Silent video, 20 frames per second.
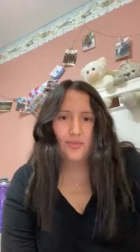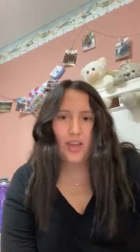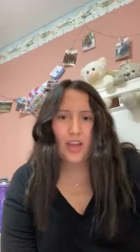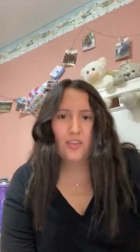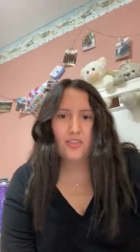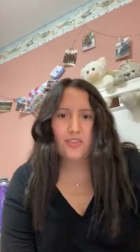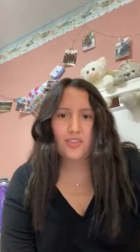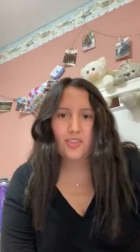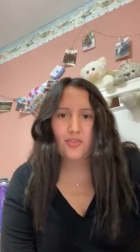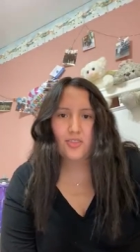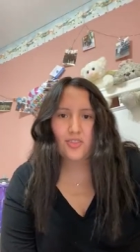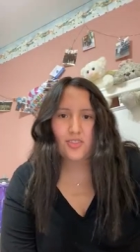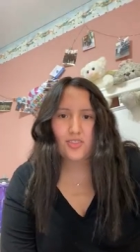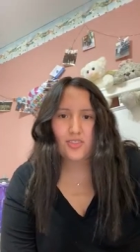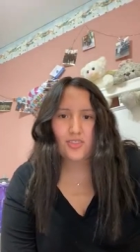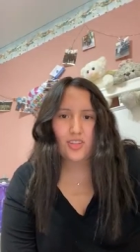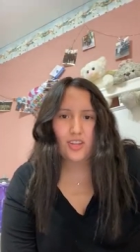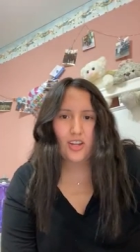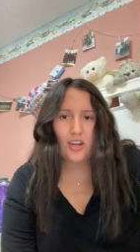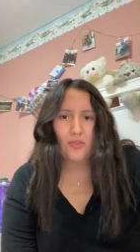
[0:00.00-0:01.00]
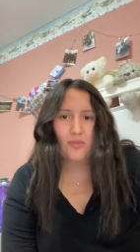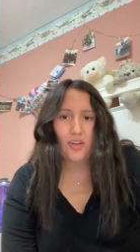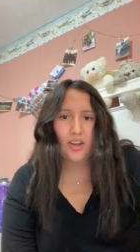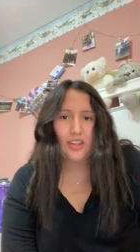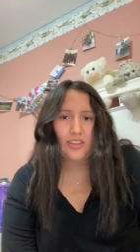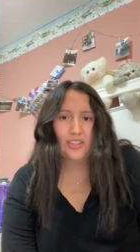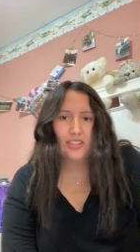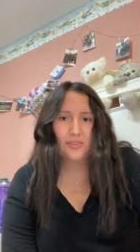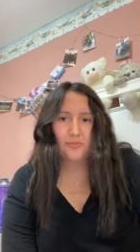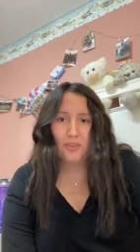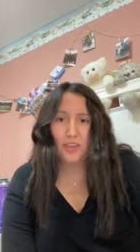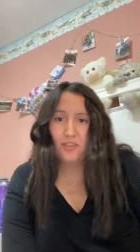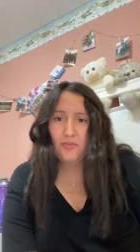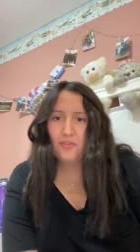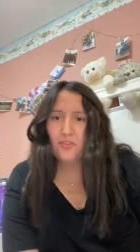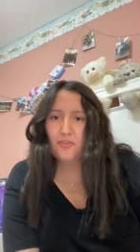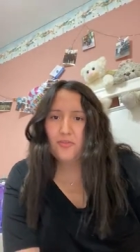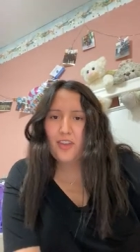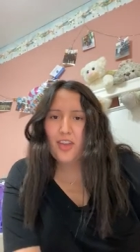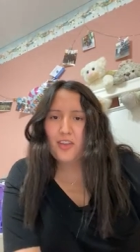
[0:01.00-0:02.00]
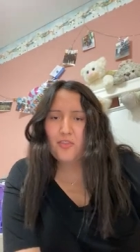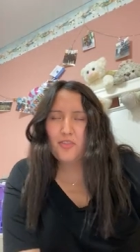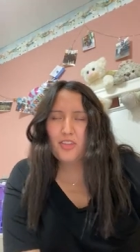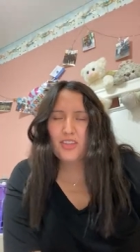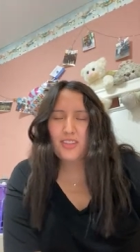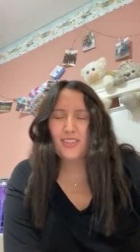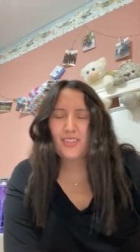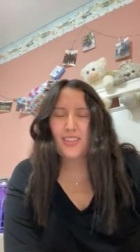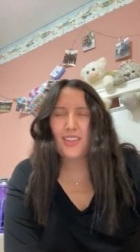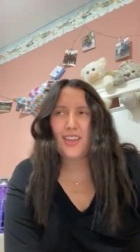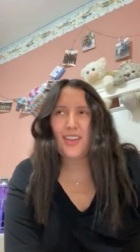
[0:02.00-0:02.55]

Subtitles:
I was able to study abroad in Spain for 5 weeks,